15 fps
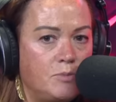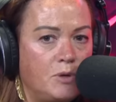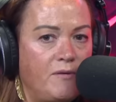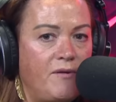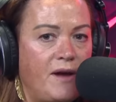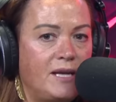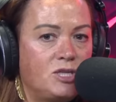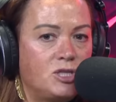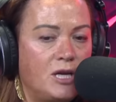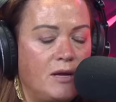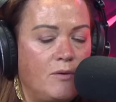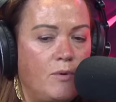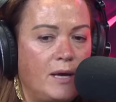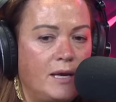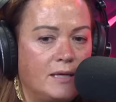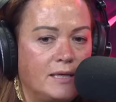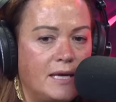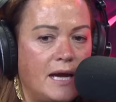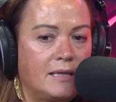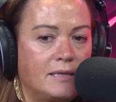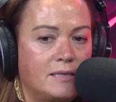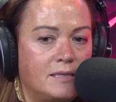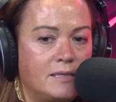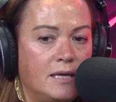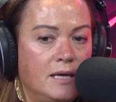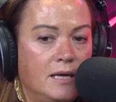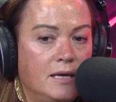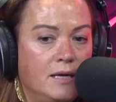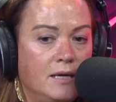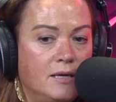But eventually, when it gets
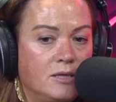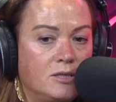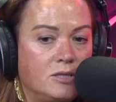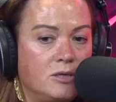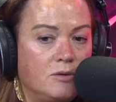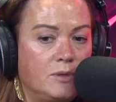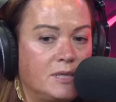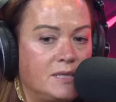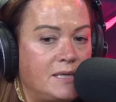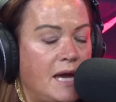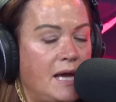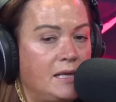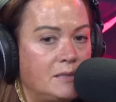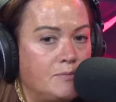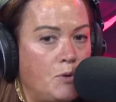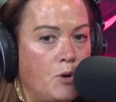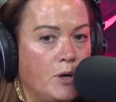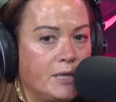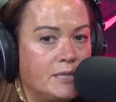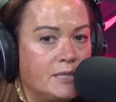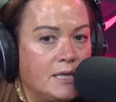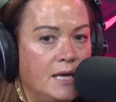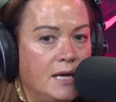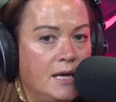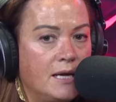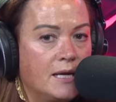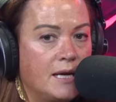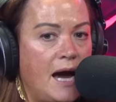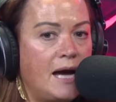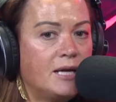to its sales point,
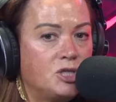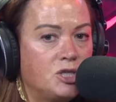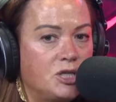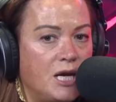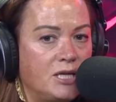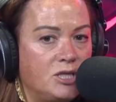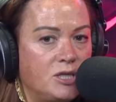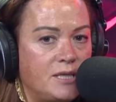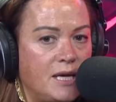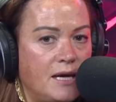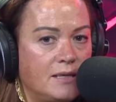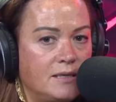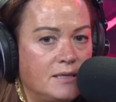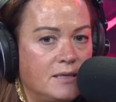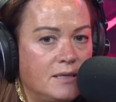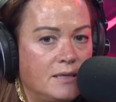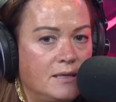cash changes hand